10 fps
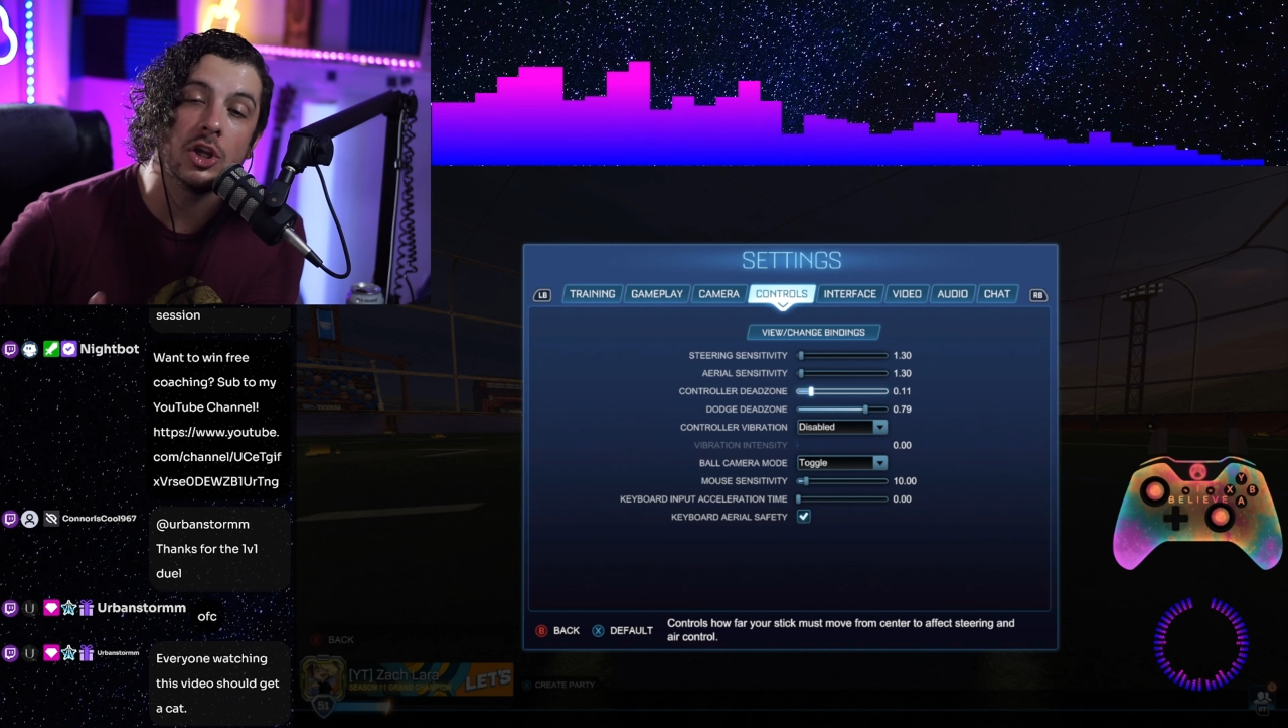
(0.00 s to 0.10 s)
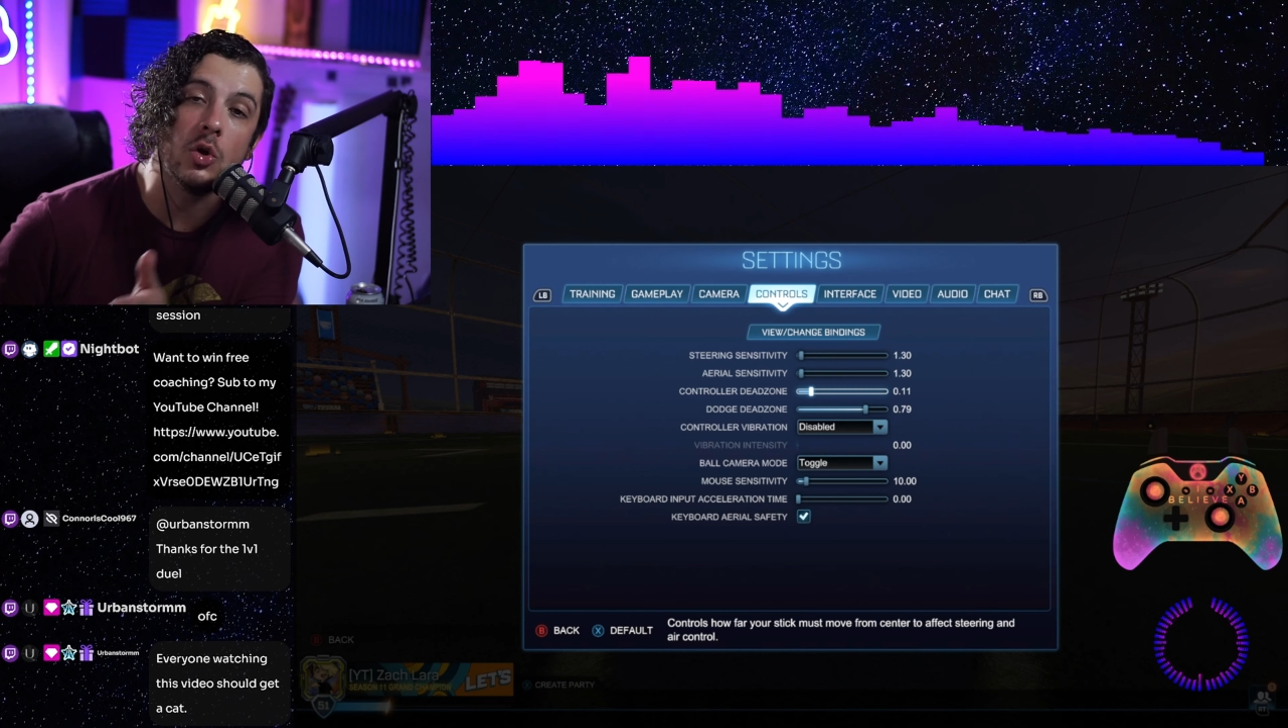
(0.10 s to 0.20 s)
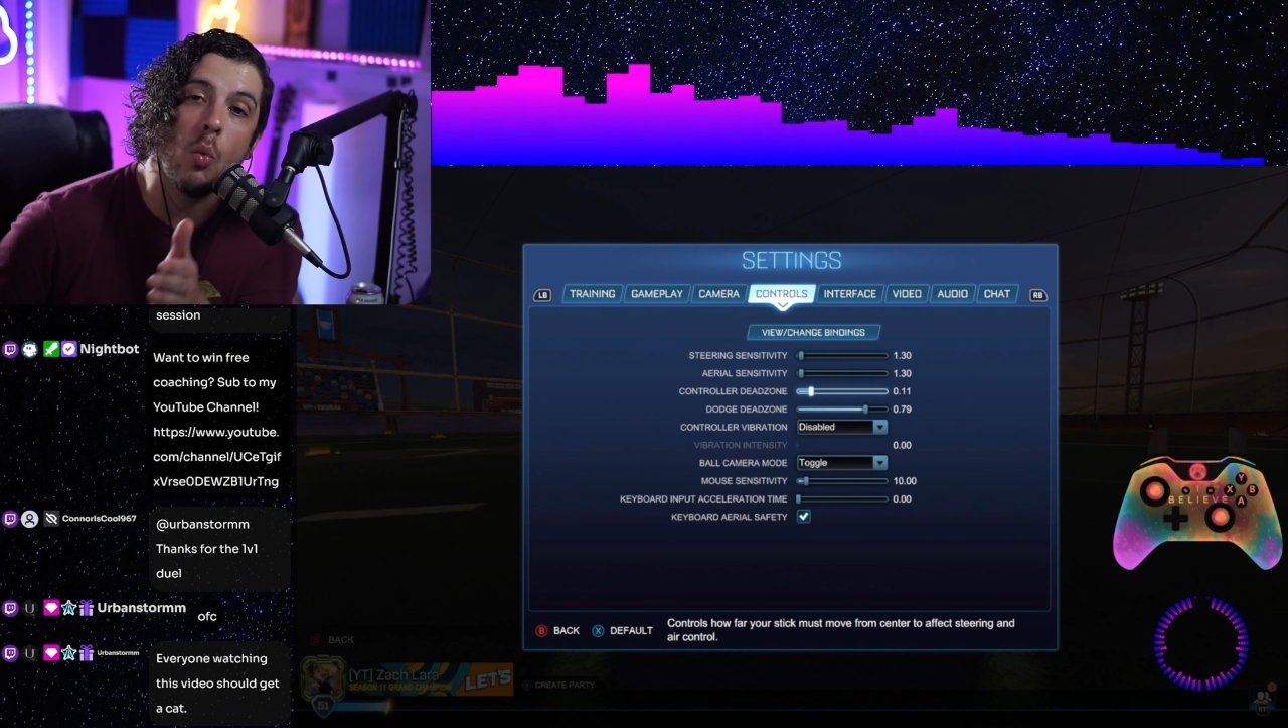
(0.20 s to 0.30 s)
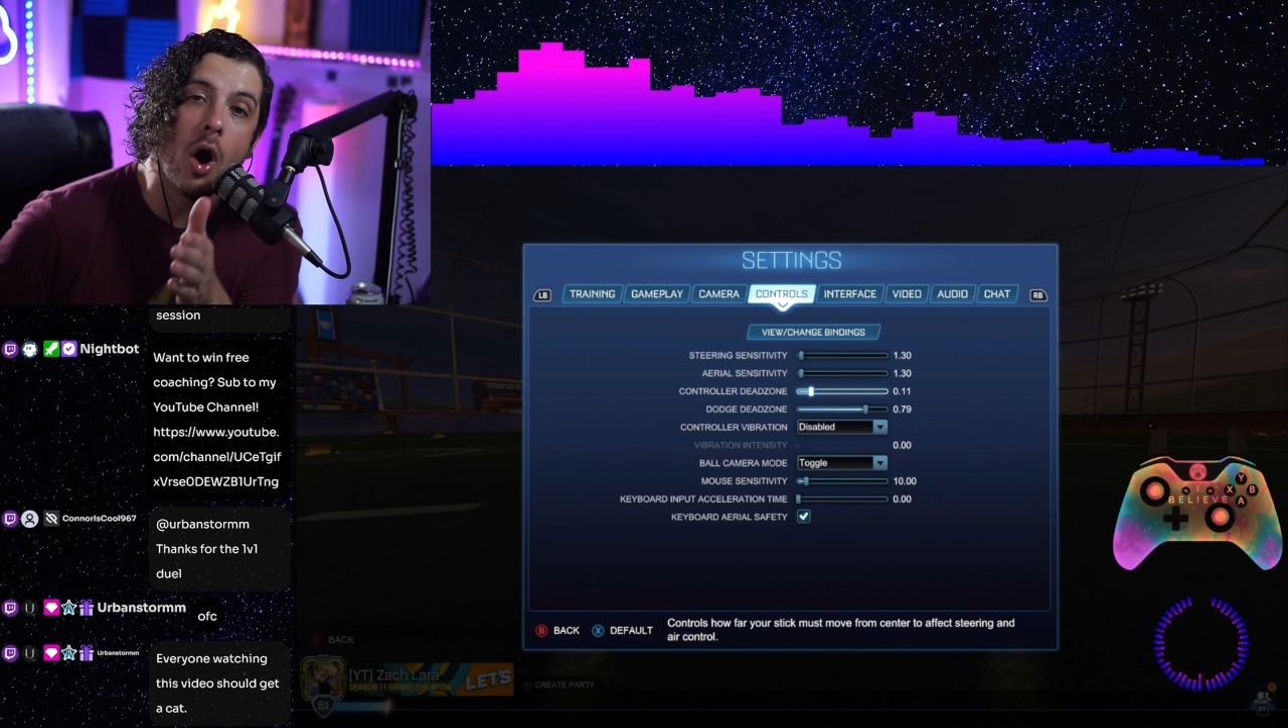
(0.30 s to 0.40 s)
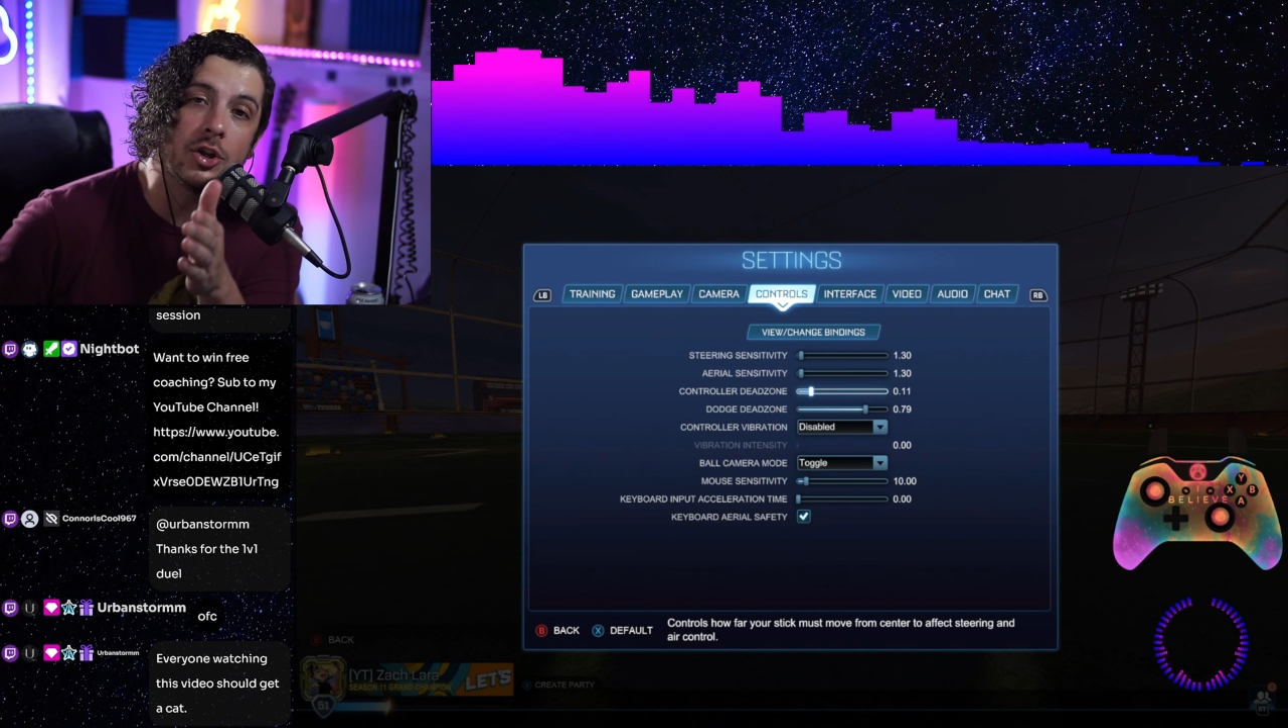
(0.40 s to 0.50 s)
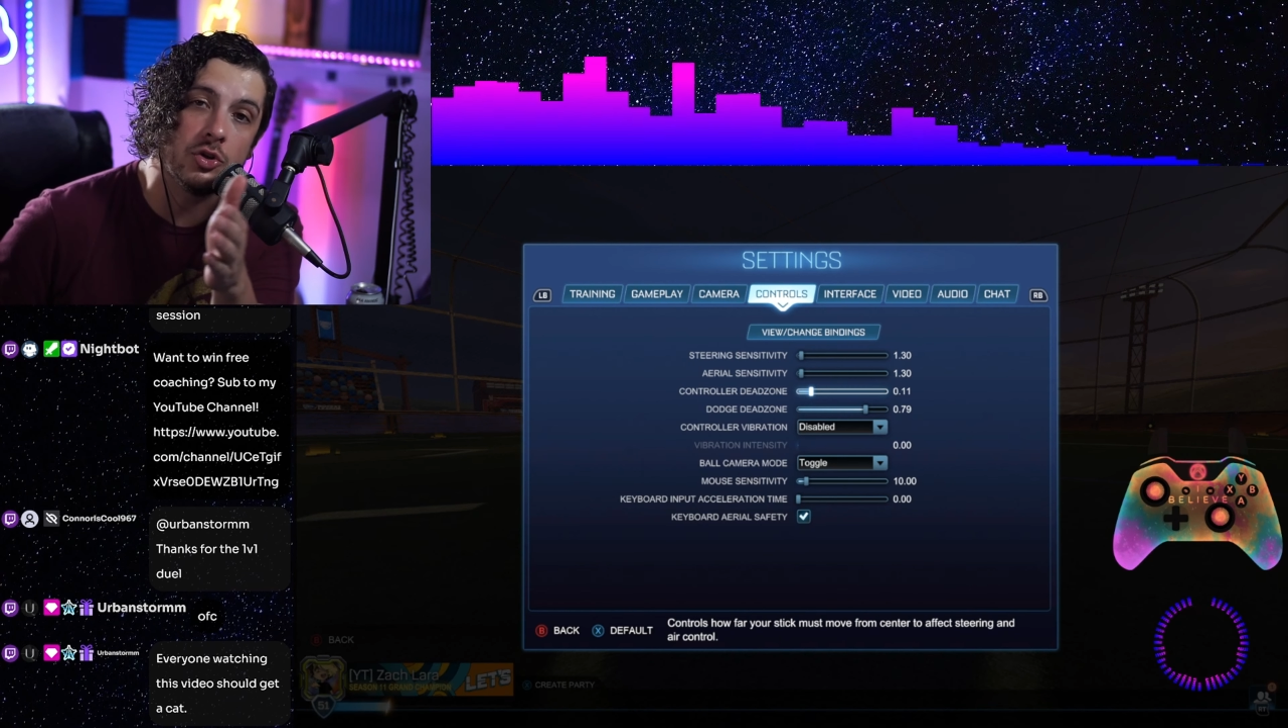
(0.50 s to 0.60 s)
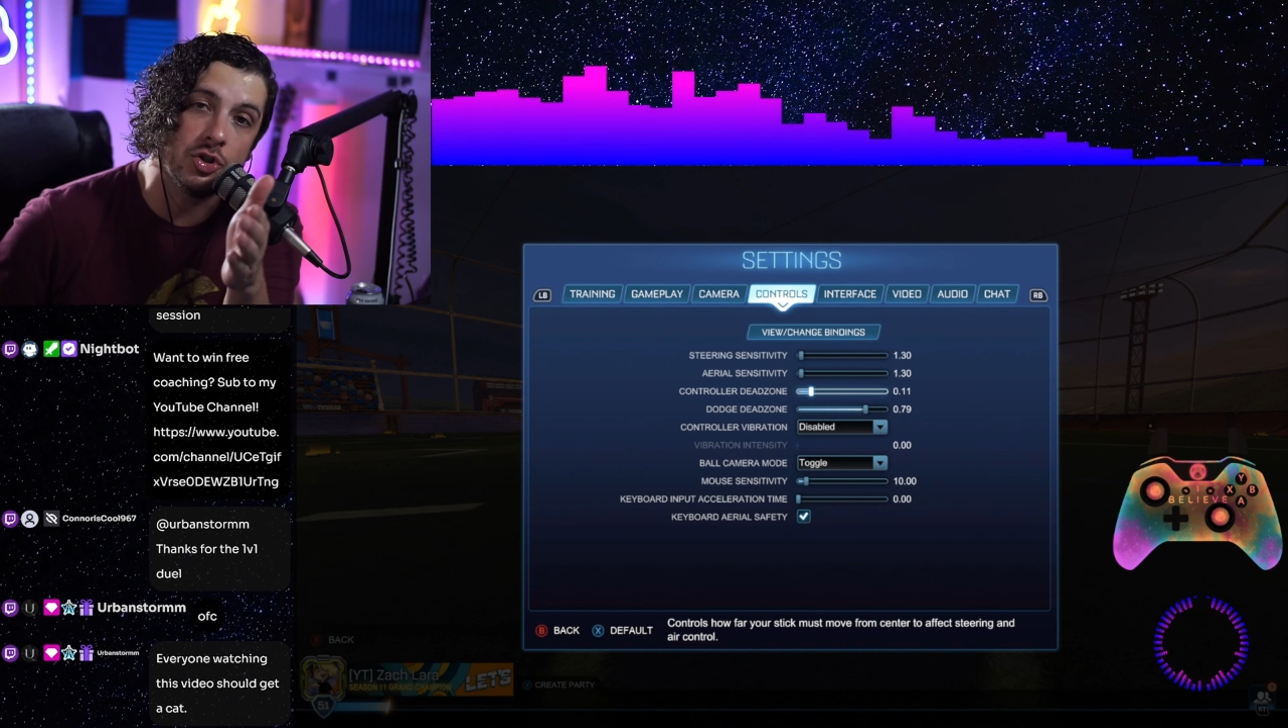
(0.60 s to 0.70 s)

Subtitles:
you want to